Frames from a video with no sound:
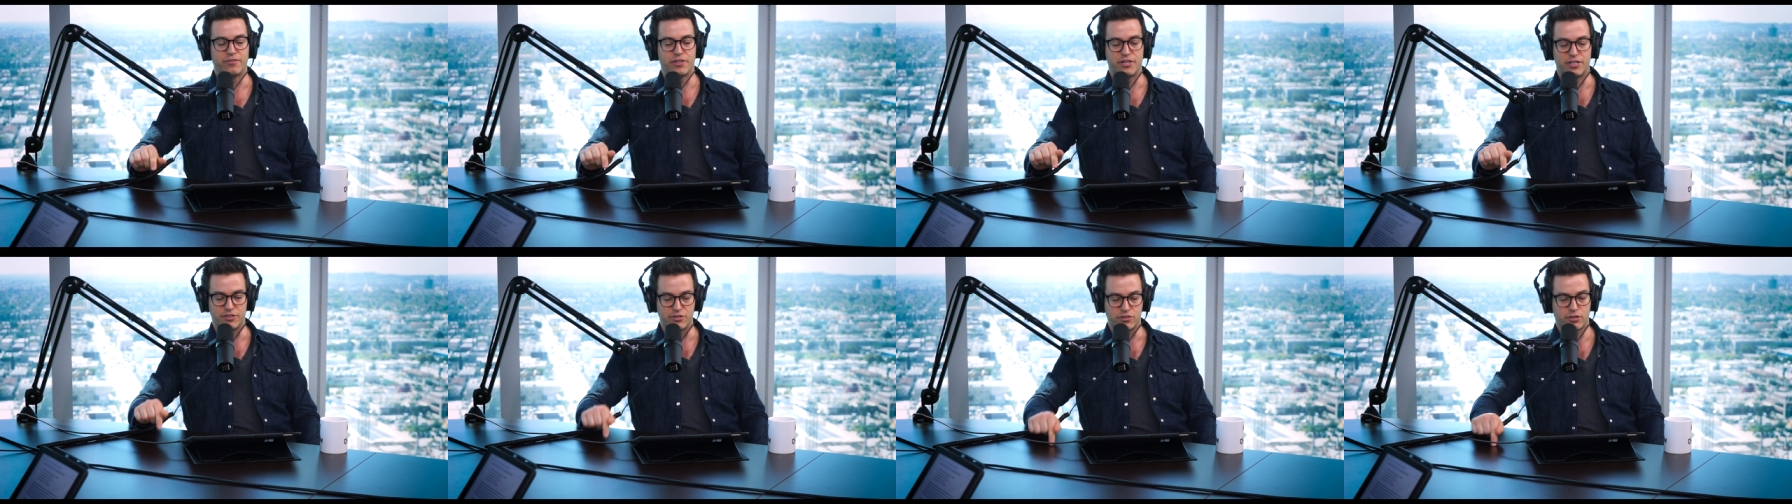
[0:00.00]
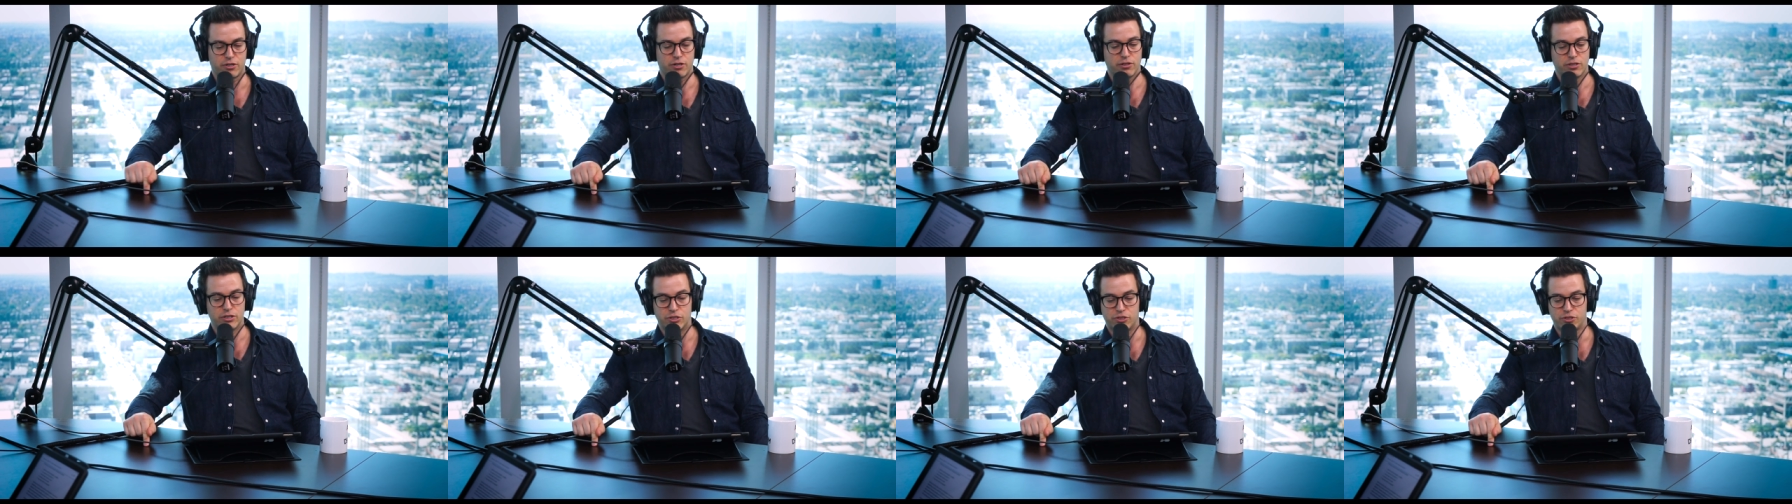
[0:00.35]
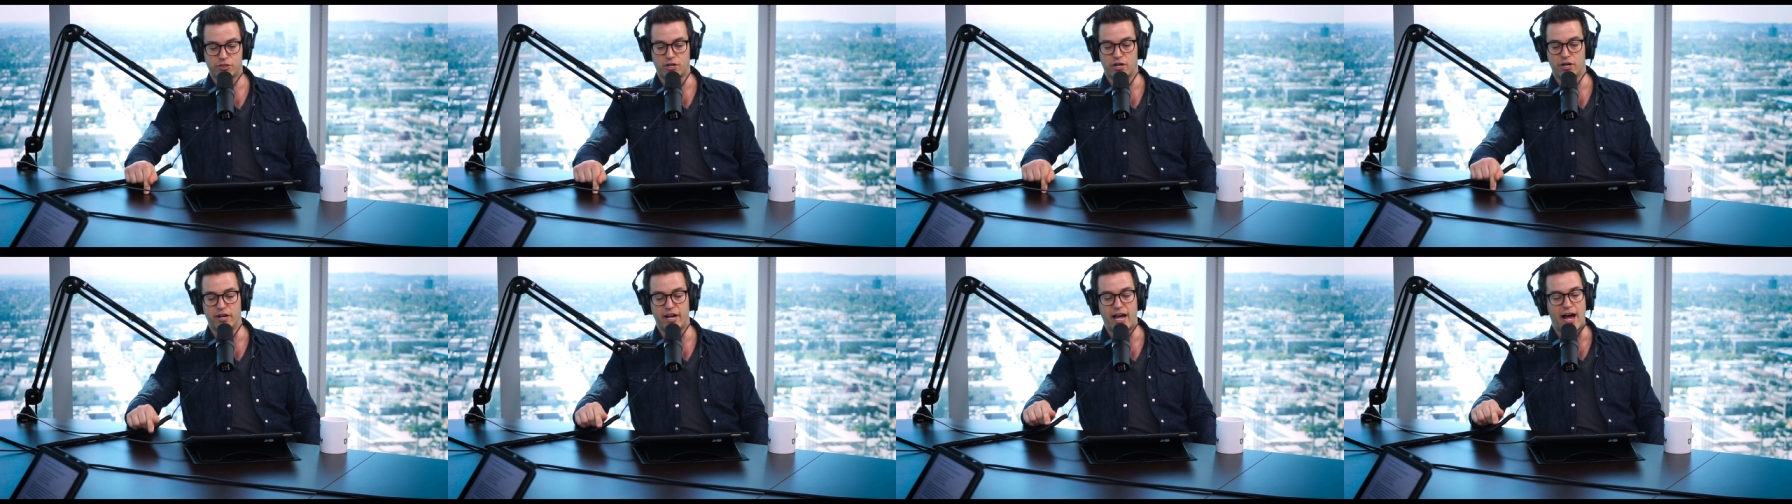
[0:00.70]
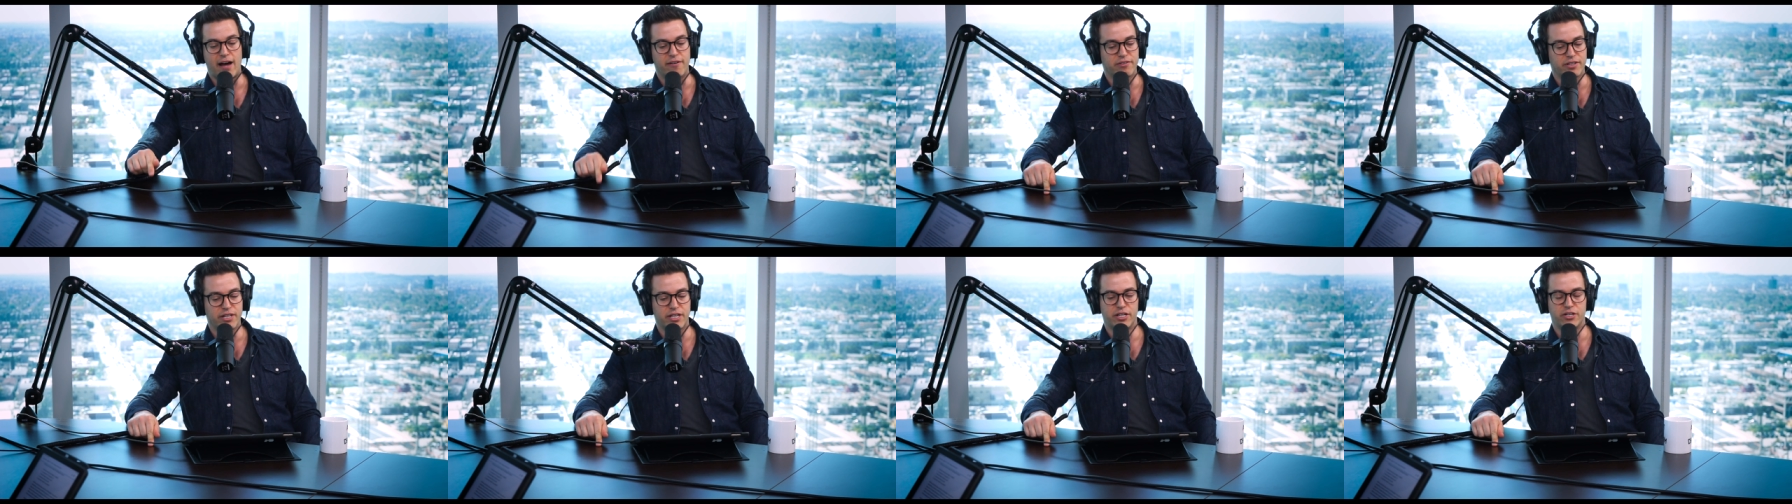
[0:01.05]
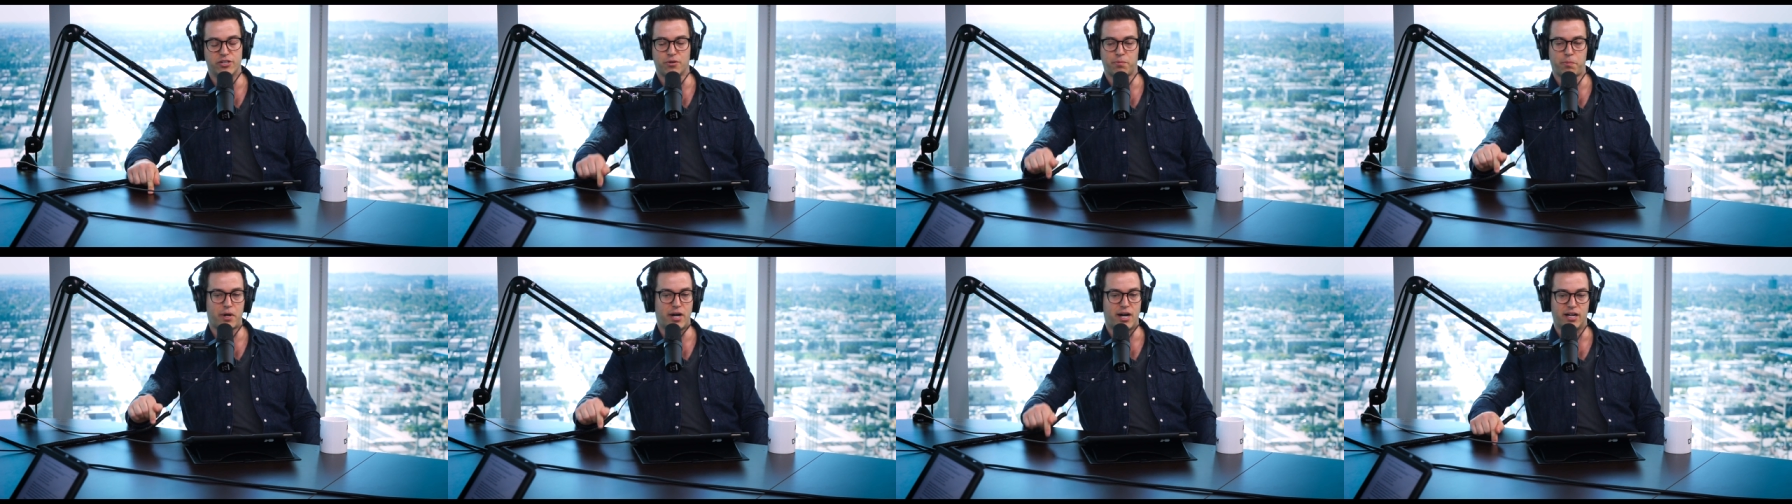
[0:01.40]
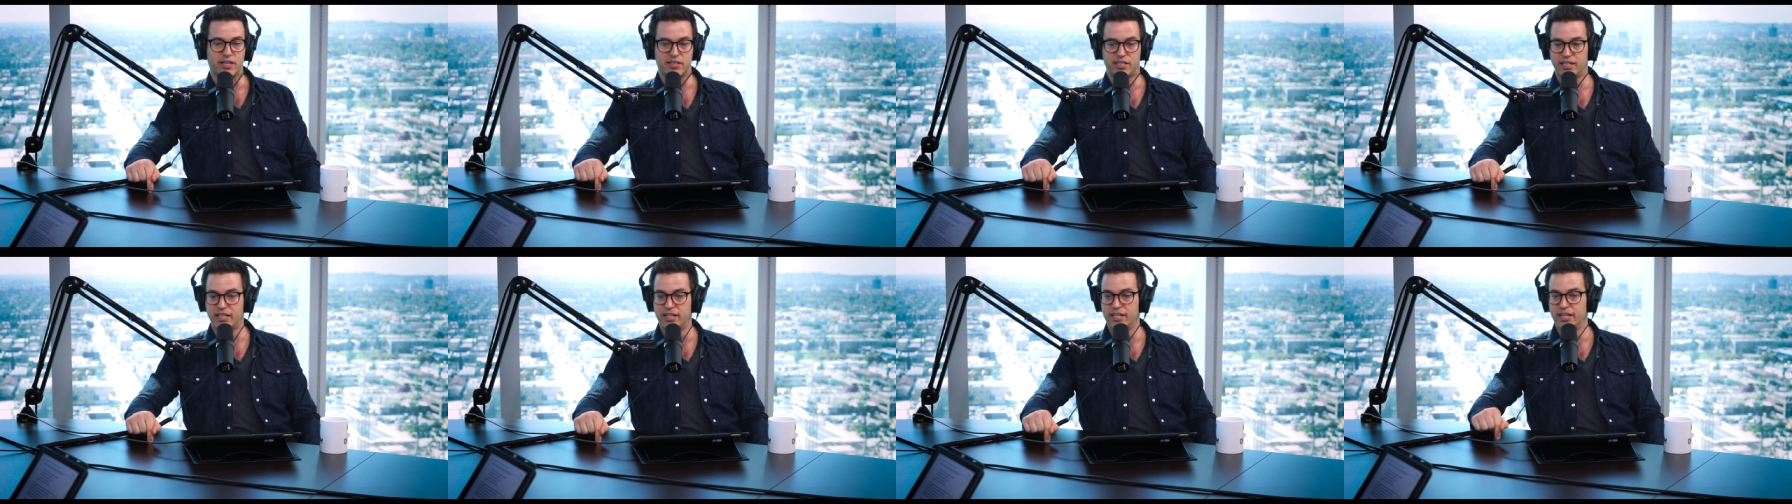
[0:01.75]
this courage card, having that in your
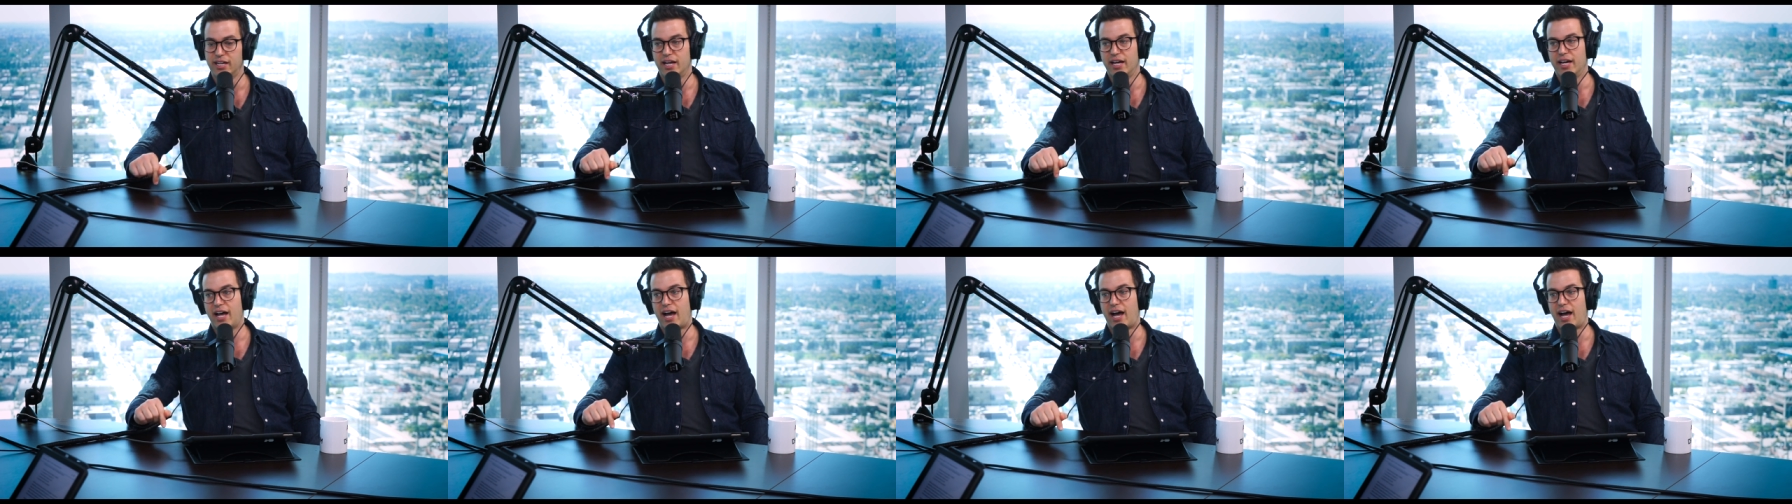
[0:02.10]
pocket,